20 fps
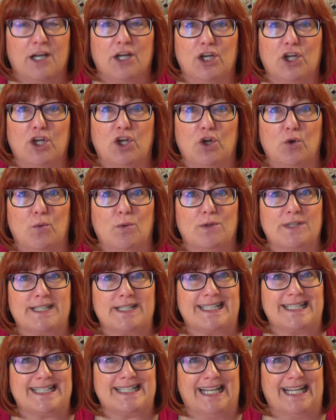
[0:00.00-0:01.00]
you will
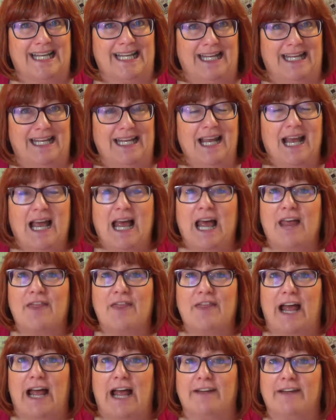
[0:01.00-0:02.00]
see
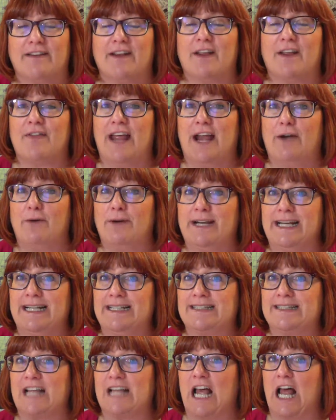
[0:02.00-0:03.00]
that there
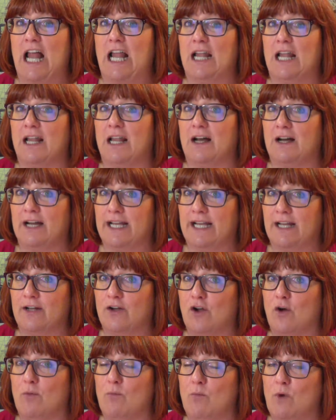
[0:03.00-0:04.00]
is a lion
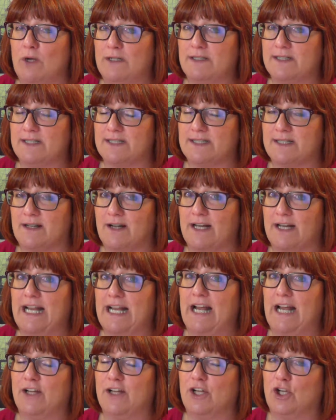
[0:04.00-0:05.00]
on one side
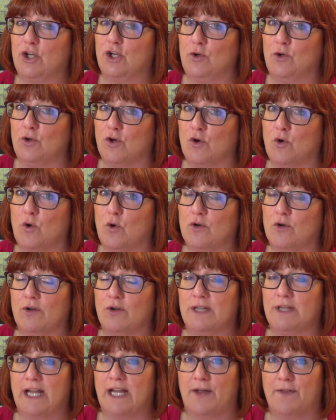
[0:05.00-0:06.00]
and a unicorn
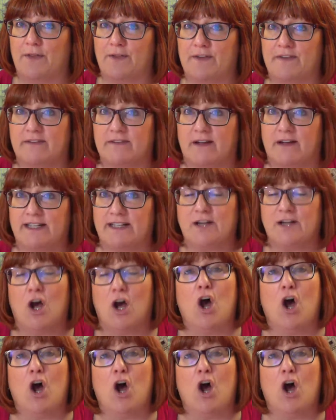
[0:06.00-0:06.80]
on the other side